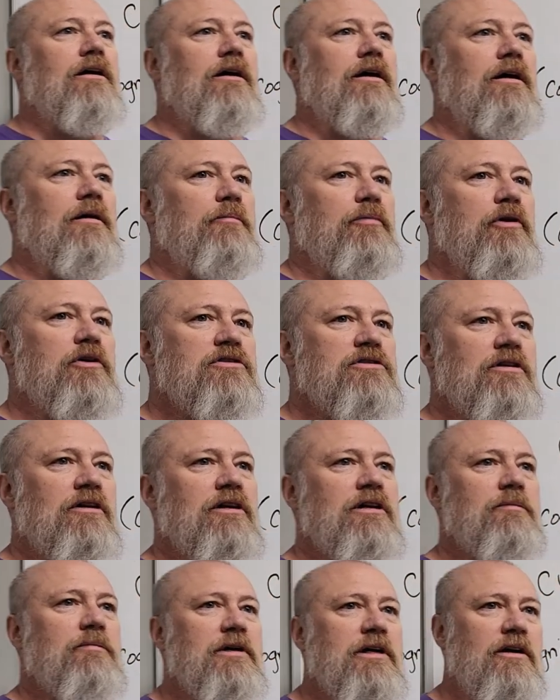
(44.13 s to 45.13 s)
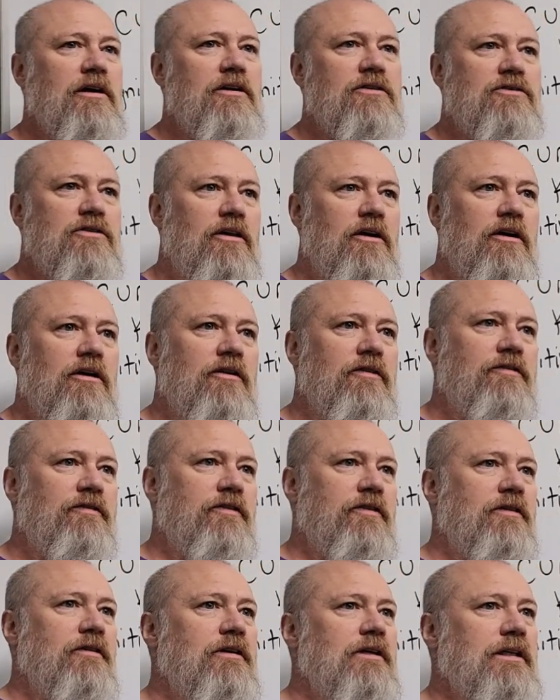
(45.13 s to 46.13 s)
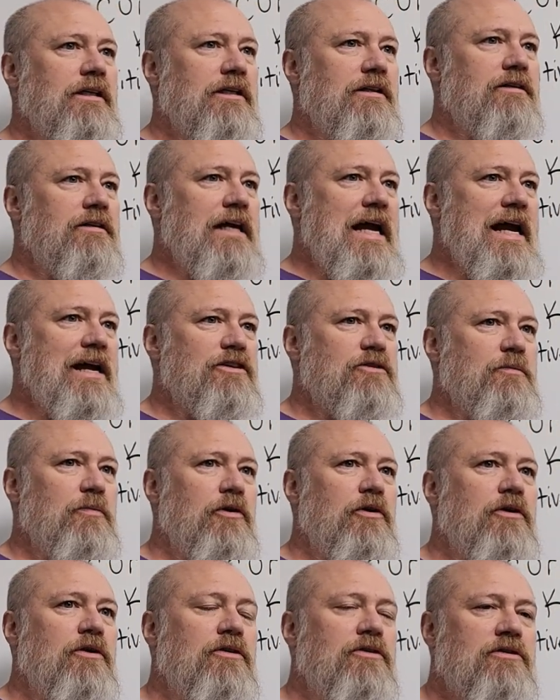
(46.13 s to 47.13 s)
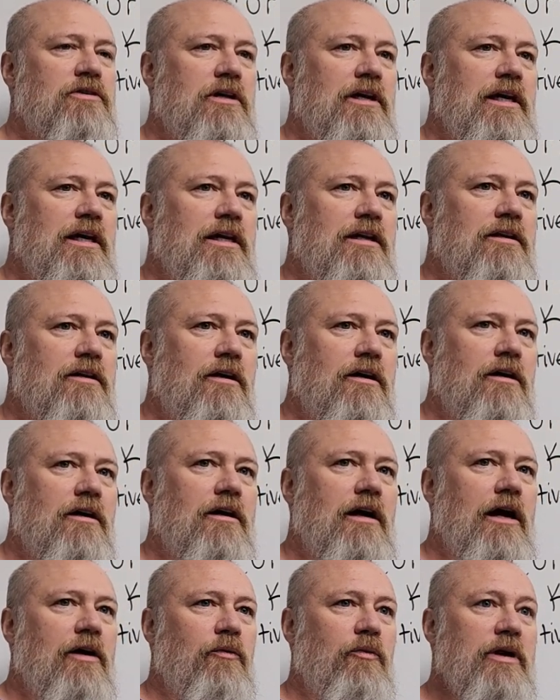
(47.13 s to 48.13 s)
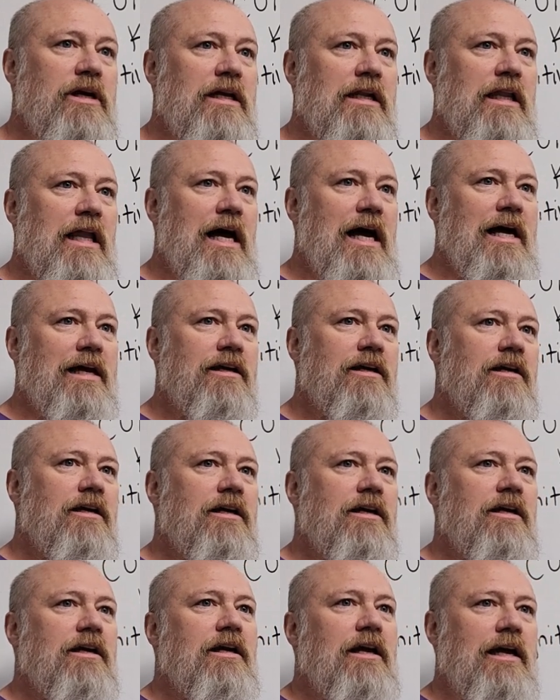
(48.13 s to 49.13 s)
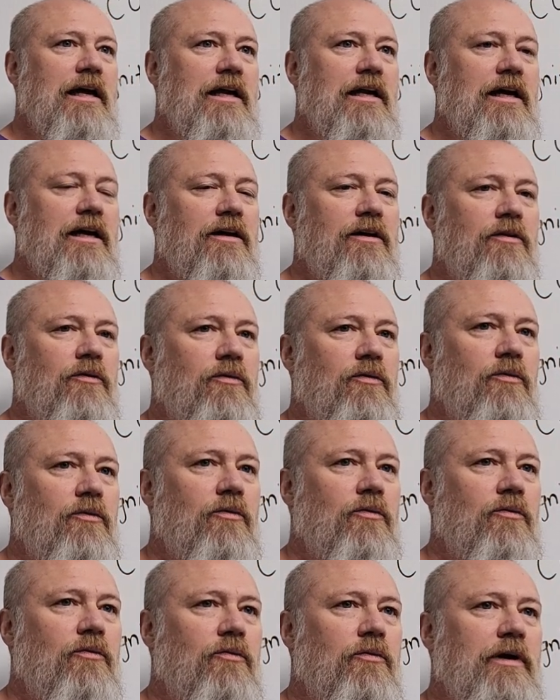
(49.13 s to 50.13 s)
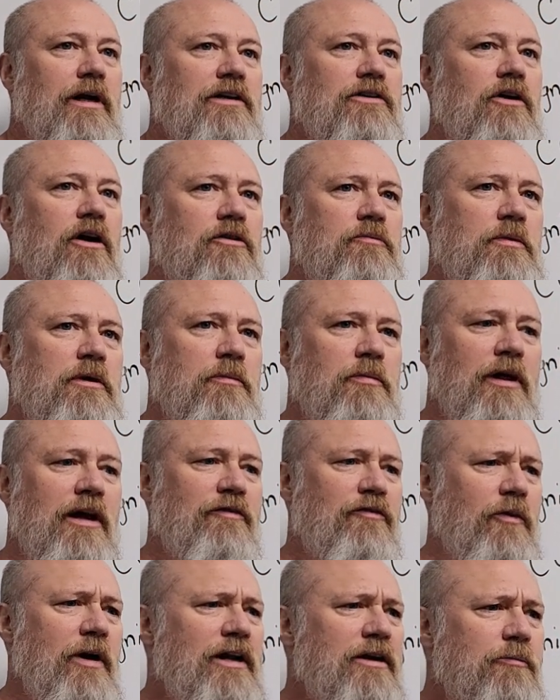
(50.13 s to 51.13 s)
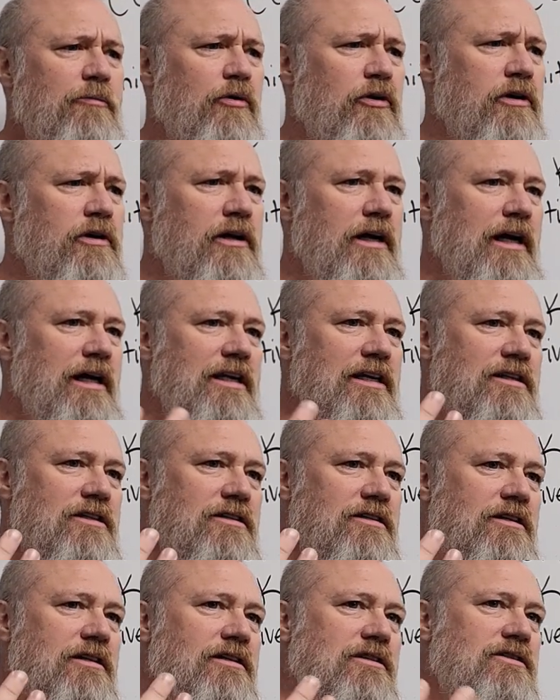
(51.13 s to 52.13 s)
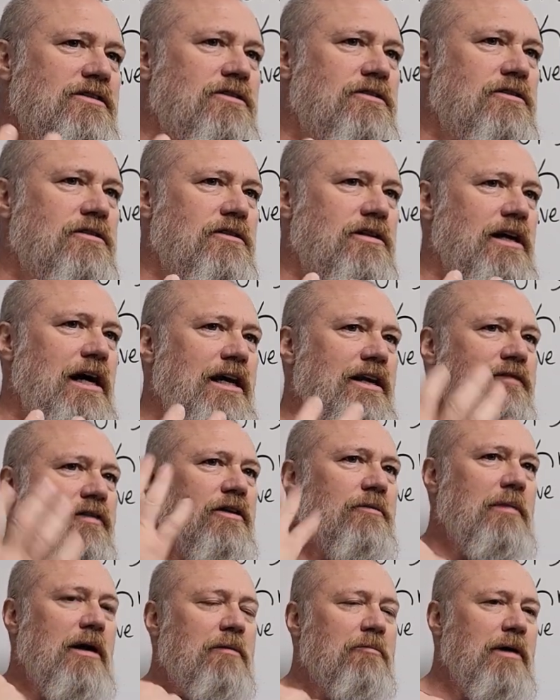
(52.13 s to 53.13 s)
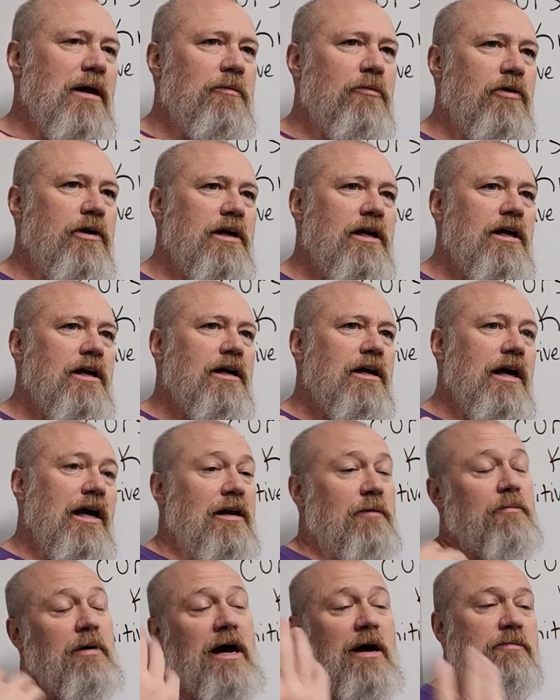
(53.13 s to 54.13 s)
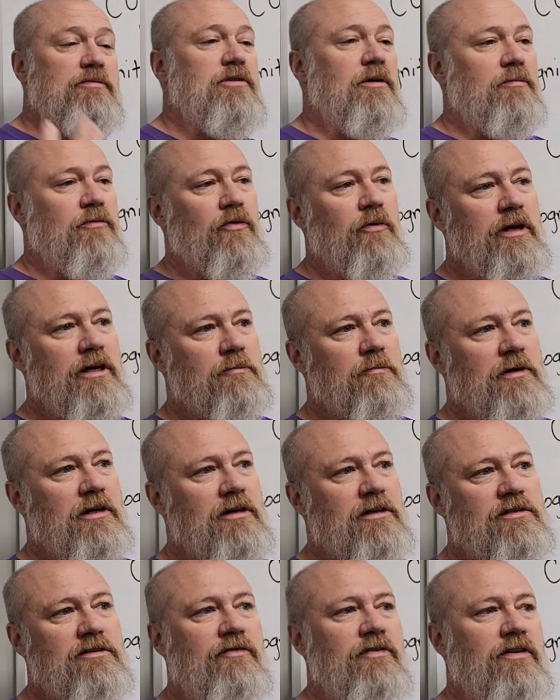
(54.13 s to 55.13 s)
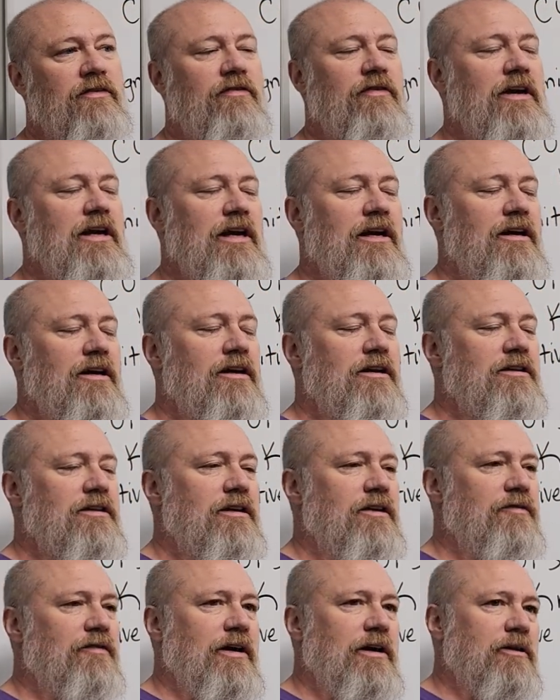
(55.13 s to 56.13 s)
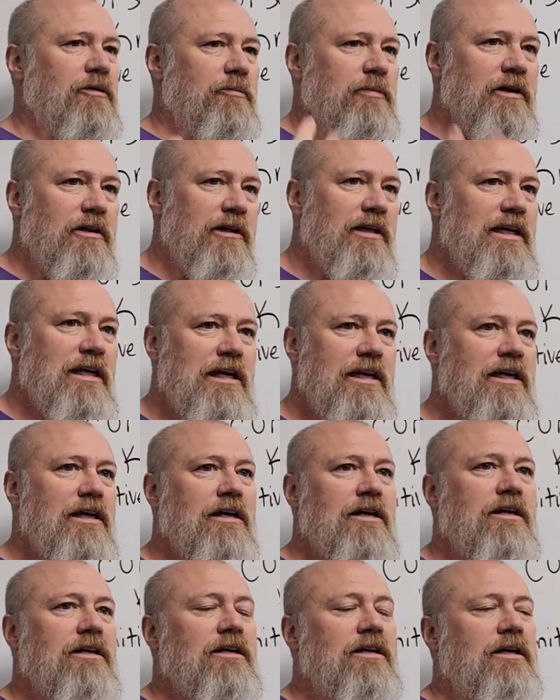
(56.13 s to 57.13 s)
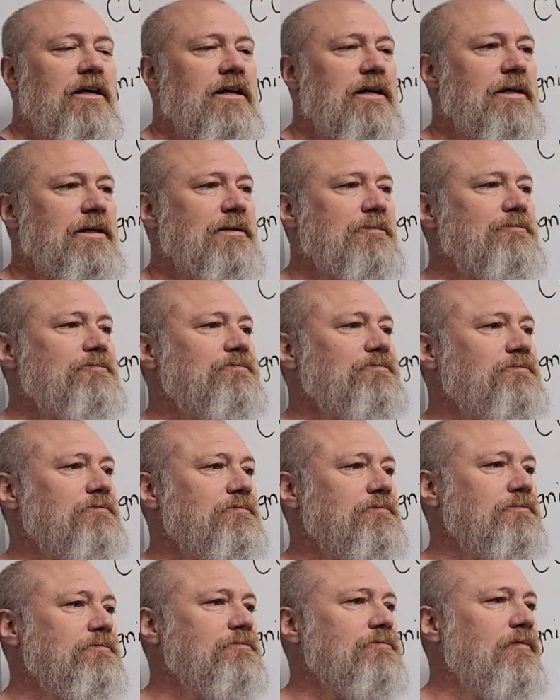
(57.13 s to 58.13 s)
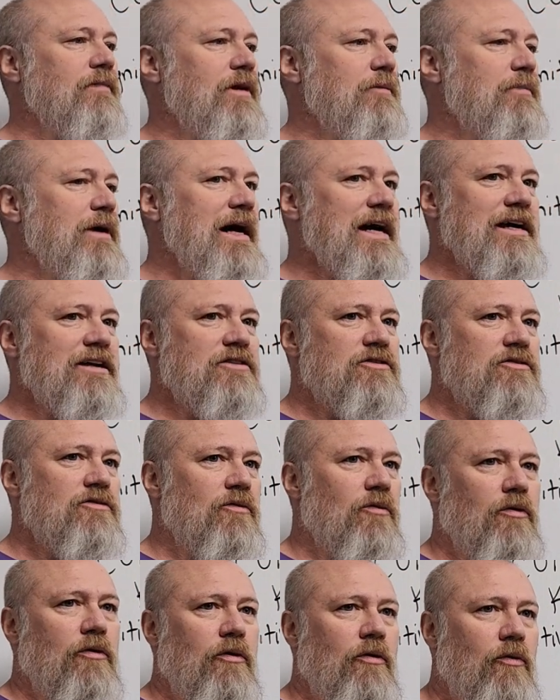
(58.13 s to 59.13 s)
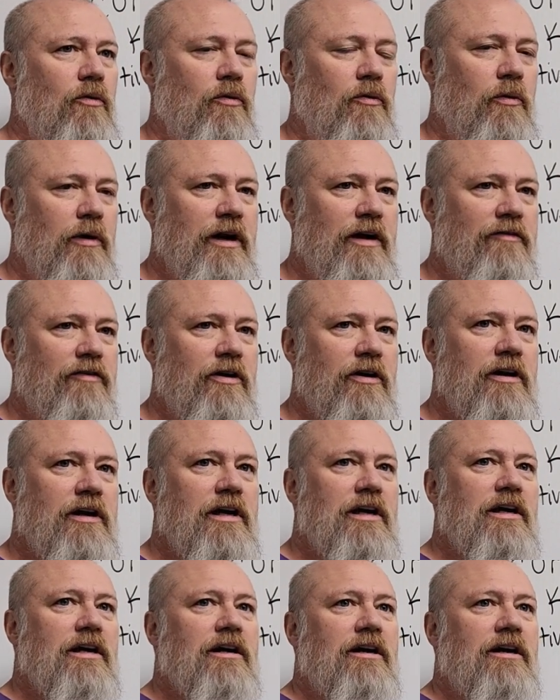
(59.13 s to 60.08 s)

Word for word: Uh, personally, because of uh, the Asperger's, and uh, I read a lot, and I, when I talk to people, I've read a book, and it's it's kind of in my memory, and it pops up quick because of av uh, the availability um, bias or or whatever.